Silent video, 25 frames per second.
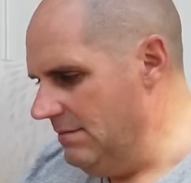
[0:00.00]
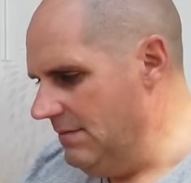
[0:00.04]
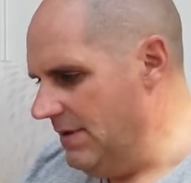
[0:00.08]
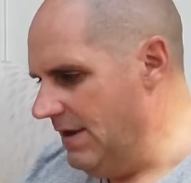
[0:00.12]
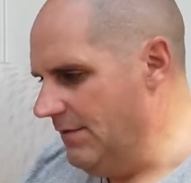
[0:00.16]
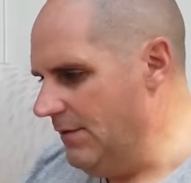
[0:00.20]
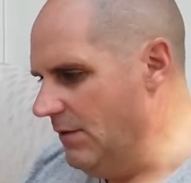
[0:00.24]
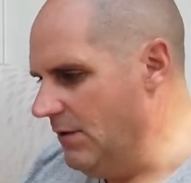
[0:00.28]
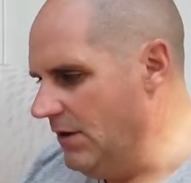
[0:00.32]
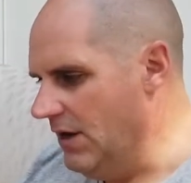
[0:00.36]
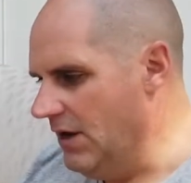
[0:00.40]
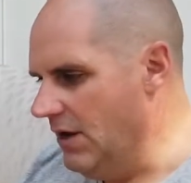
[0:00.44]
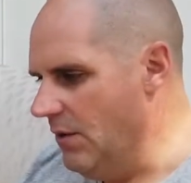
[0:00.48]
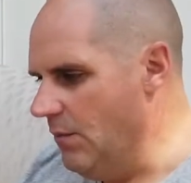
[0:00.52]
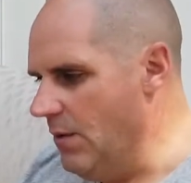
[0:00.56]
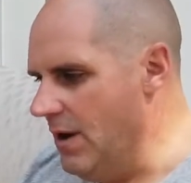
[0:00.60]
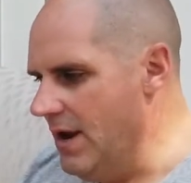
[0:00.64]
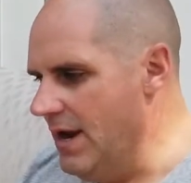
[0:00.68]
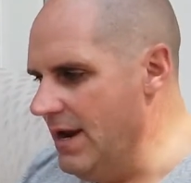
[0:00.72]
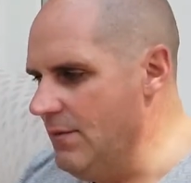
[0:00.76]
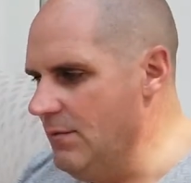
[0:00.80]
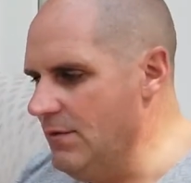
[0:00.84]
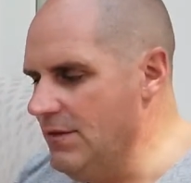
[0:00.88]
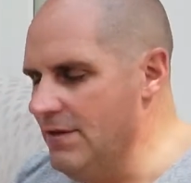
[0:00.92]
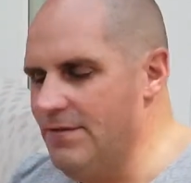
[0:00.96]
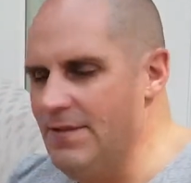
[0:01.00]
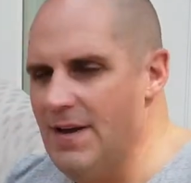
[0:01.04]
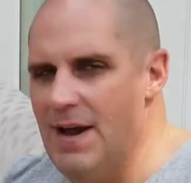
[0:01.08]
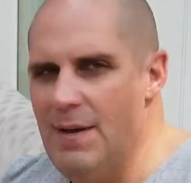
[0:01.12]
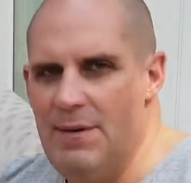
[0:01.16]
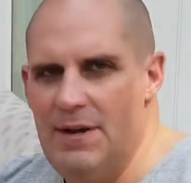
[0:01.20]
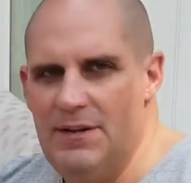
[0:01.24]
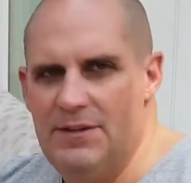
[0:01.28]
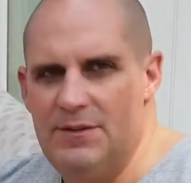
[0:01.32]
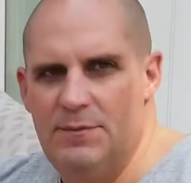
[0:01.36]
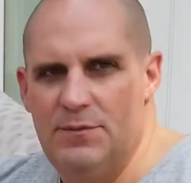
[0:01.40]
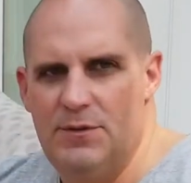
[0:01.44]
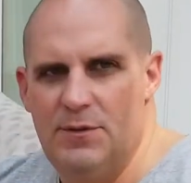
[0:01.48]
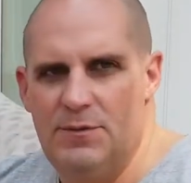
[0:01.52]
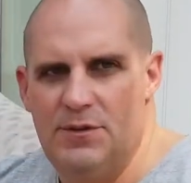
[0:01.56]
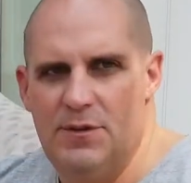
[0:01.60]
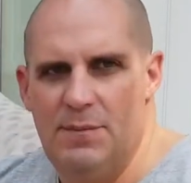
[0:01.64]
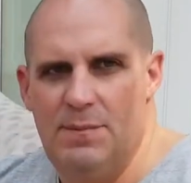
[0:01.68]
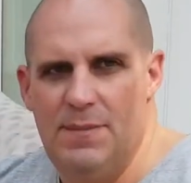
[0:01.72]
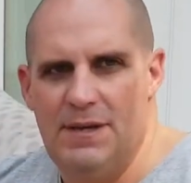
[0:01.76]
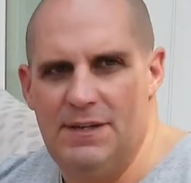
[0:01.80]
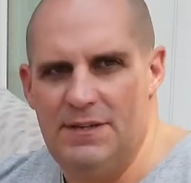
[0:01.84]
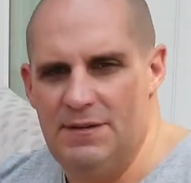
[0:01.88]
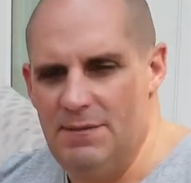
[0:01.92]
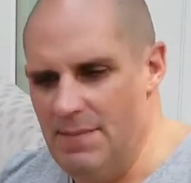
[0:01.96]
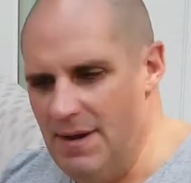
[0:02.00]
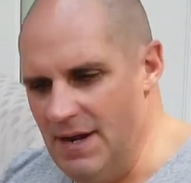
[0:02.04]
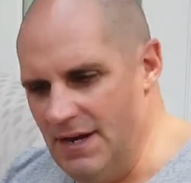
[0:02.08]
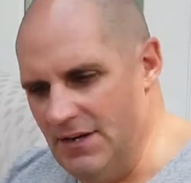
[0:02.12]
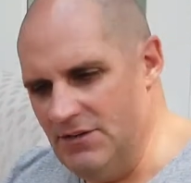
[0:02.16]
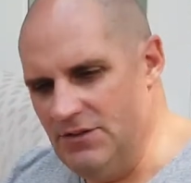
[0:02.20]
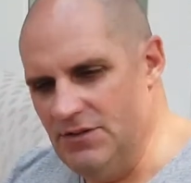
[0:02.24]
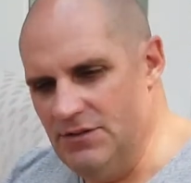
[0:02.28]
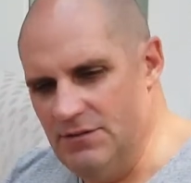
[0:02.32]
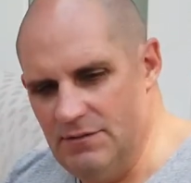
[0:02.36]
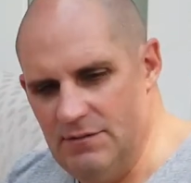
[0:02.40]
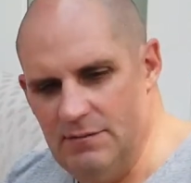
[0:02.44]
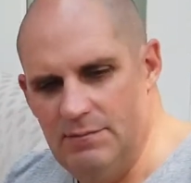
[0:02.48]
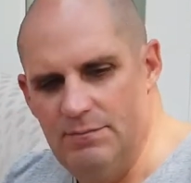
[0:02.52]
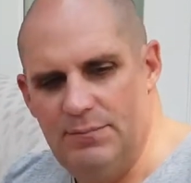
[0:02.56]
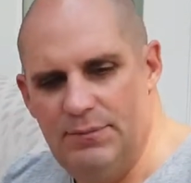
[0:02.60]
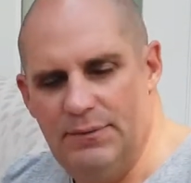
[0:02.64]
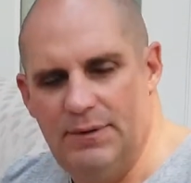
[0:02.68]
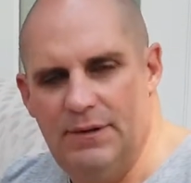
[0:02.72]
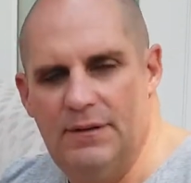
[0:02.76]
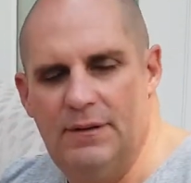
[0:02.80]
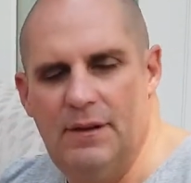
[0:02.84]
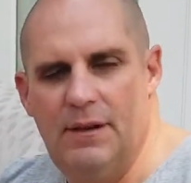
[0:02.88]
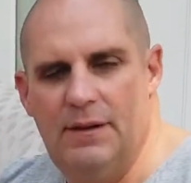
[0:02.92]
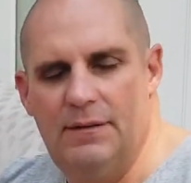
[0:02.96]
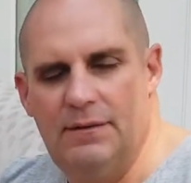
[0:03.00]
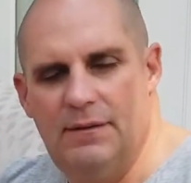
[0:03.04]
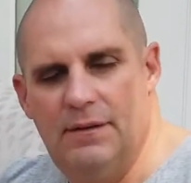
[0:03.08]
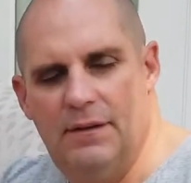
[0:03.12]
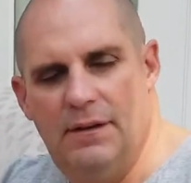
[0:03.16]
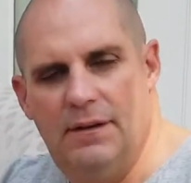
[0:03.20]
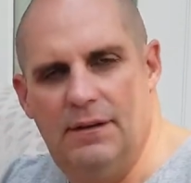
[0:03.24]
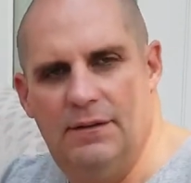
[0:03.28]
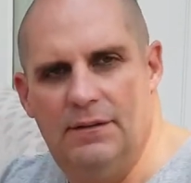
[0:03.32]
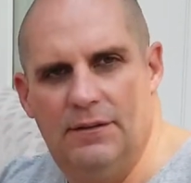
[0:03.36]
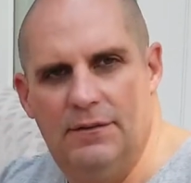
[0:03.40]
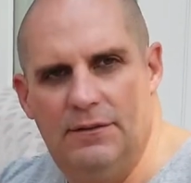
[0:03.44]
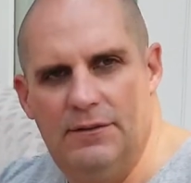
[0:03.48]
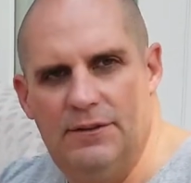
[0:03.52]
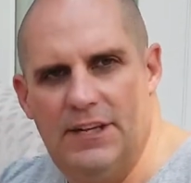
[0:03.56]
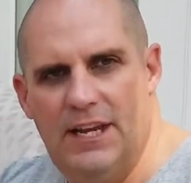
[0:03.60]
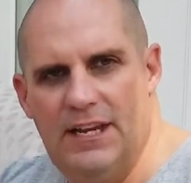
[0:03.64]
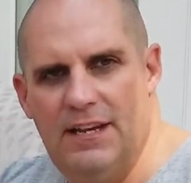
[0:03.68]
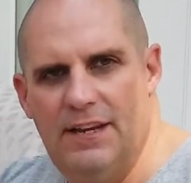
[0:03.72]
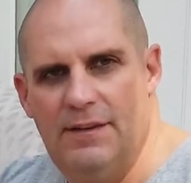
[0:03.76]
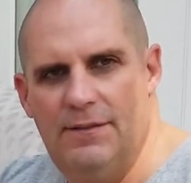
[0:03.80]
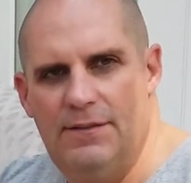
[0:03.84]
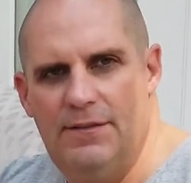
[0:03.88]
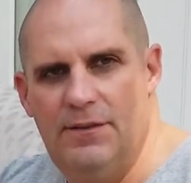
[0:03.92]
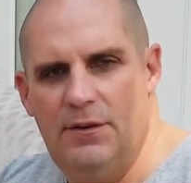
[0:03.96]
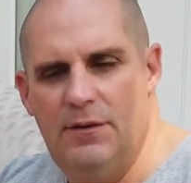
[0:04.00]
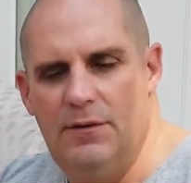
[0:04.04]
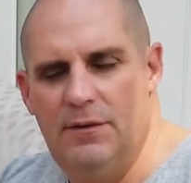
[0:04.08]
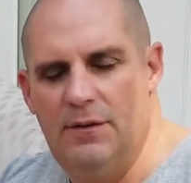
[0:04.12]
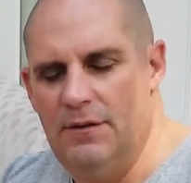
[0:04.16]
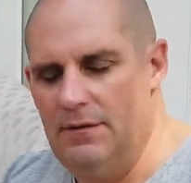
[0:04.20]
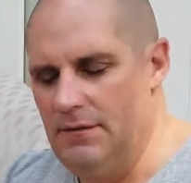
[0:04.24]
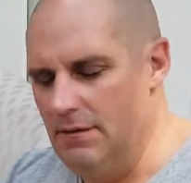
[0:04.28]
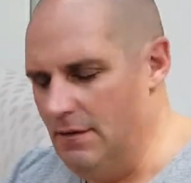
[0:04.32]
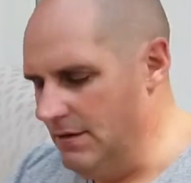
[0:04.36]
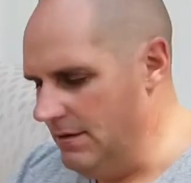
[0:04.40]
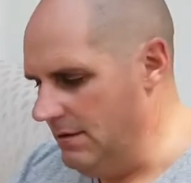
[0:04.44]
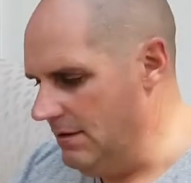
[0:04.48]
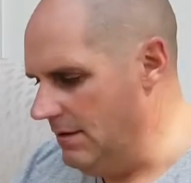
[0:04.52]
If I'm going away with the family, sometimes I mix and match and take a few